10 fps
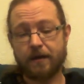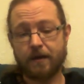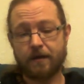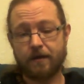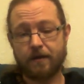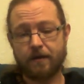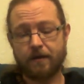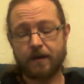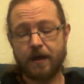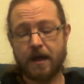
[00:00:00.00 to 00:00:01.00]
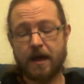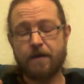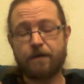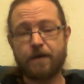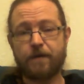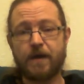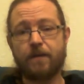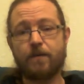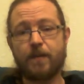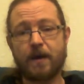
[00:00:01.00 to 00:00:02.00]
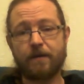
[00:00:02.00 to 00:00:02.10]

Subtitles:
that the A15 would be